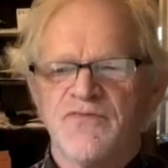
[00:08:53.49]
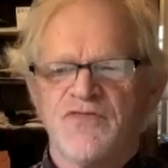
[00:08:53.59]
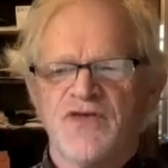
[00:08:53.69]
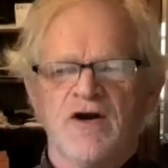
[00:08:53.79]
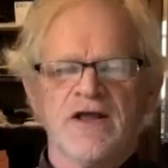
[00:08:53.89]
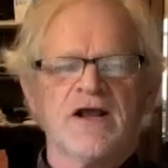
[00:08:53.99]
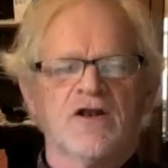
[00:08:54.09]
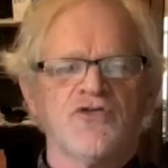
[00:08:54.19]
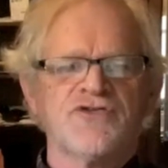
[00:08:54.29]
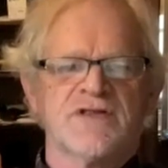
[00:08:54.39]
fairly
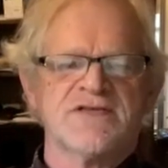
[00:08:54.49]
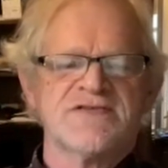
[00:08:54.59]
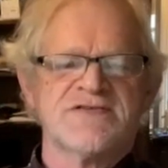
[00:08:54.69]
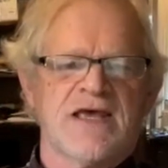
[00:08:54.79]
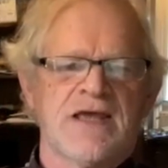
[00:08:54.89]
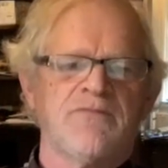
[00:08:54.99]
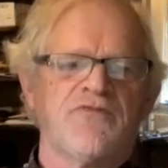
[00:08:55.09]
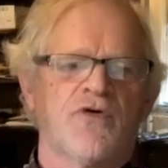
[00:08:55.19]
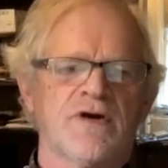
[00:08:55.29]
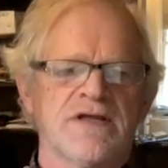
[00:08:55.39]
close to the same
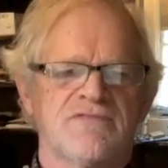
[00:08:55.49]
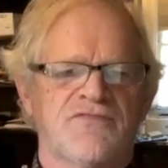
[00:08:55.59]
for